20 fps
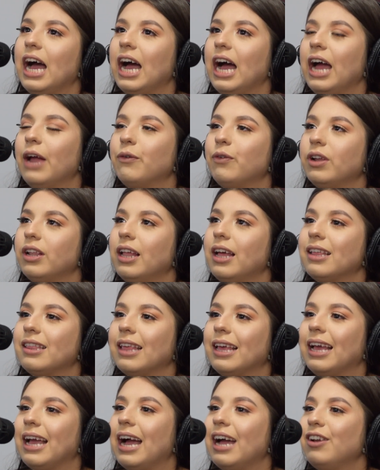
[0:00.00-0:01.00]
I realized
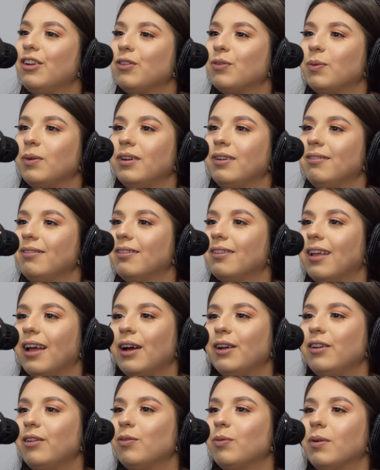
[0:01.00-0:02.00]
like I just want
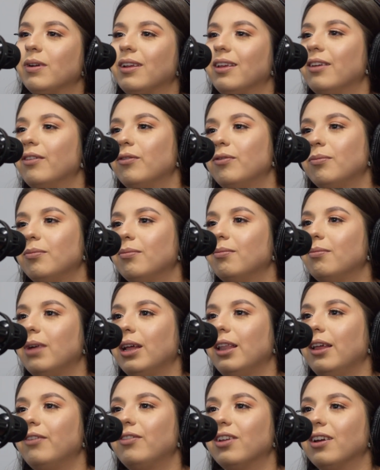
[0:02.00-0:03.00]
to give my
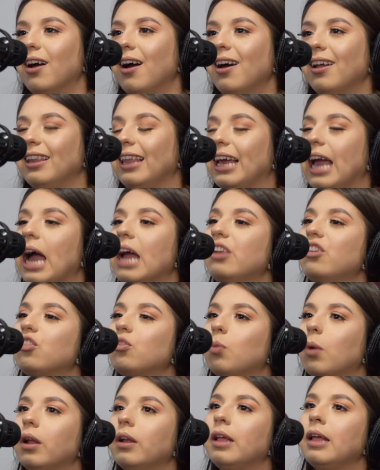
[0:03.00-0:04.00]
life to God. Like I
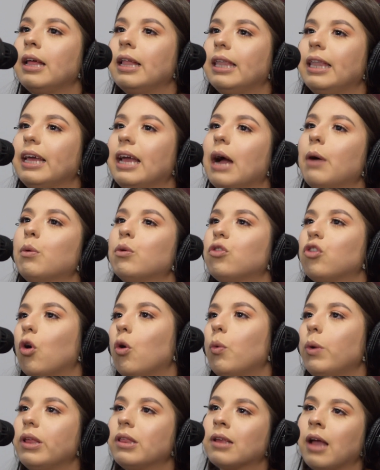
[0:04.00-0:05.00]
just want, like I was
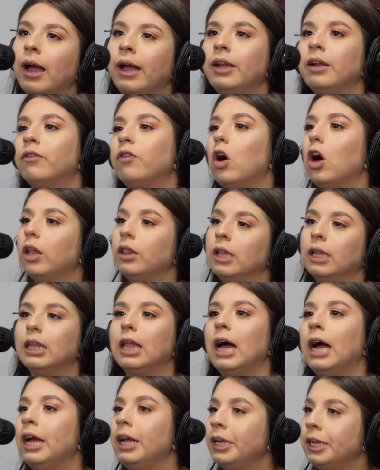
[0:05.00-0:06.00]
always kind of on the
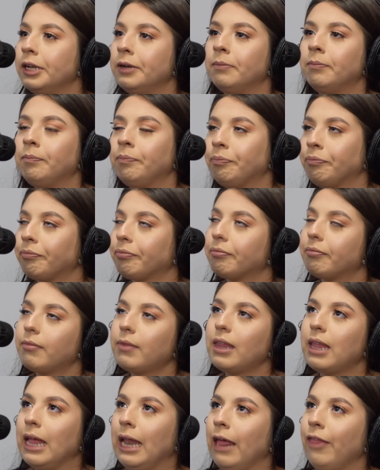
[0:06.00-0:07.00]
line, and
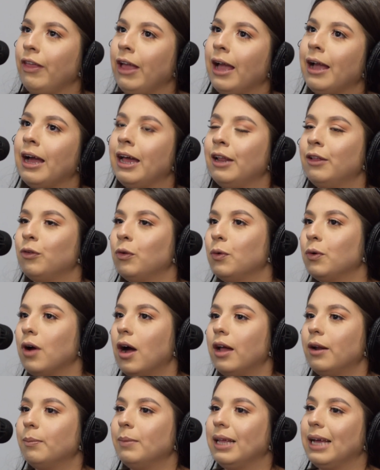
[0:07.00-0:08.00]
I think I kind of told
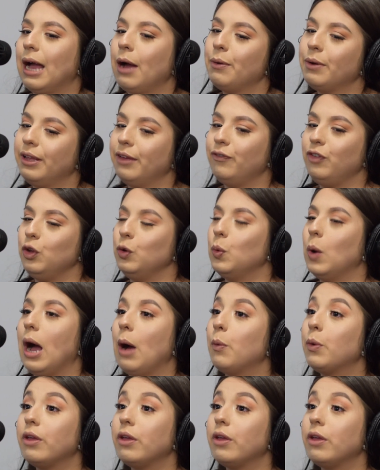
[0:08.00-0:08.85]
God, I'm like, I'll give you